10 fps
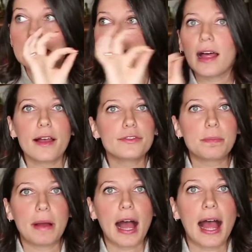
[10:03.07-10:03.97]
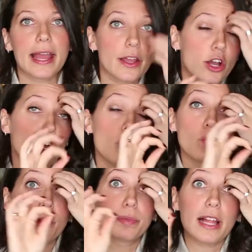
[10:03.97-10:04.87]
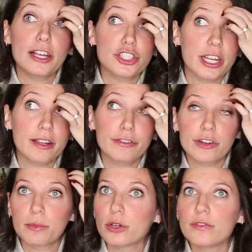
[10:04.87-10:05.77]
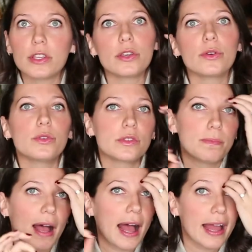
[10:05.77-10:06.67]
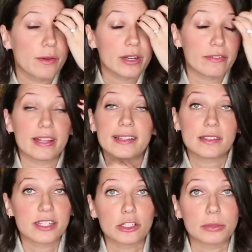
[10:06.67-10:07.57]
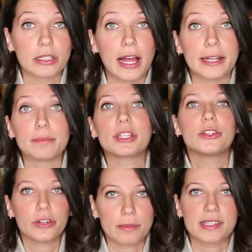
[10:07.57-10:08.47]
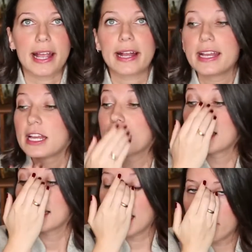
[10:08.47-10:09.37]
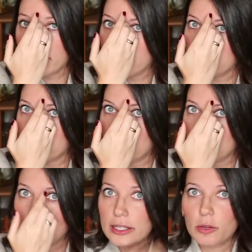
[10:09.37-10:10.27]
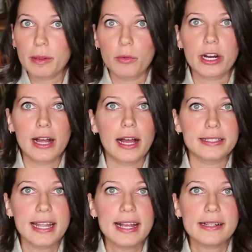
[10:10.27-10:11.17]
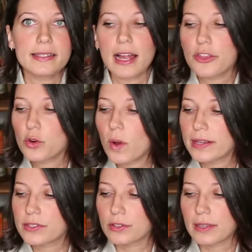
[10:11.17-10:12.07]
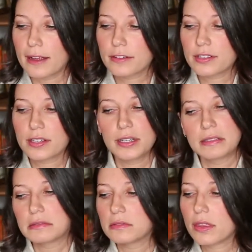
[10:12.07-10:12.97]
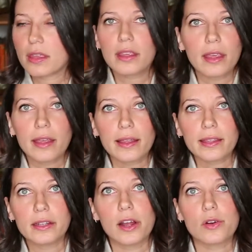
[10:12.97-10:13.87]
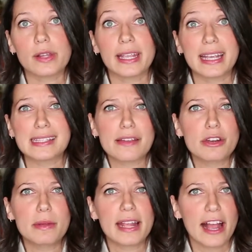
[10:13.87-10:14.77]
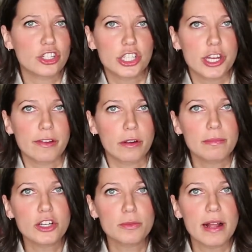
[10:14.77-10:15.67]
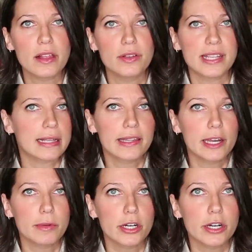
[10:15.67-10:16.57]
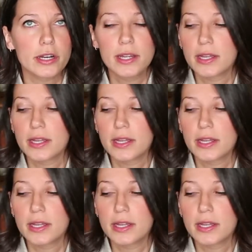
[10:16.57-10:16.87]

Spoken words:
Loved by, we're blushing from reviews by, whatever, that's a terrible line, but you know what I'm saying. Give it a little bit more context. Otherwise, you're left thinking, like, is everybody actually shaving with marshmallows at Glamour?